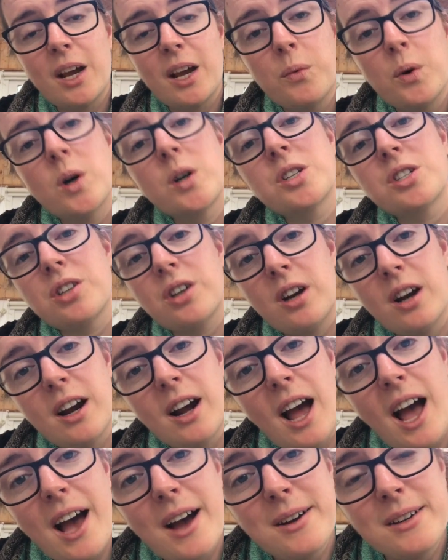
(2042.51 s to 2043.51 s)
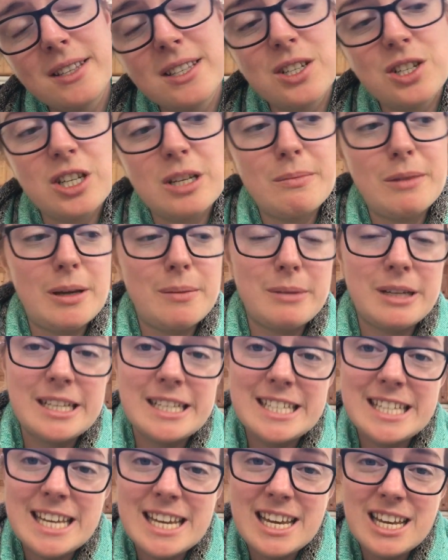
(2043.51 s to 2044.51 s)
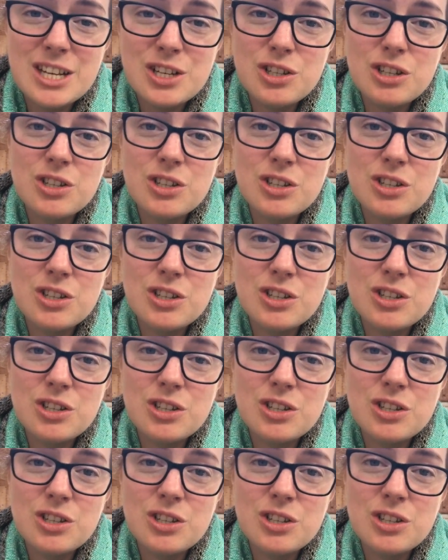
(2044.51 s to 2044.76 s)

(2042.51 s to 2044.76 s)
walked to her house and she made me tea and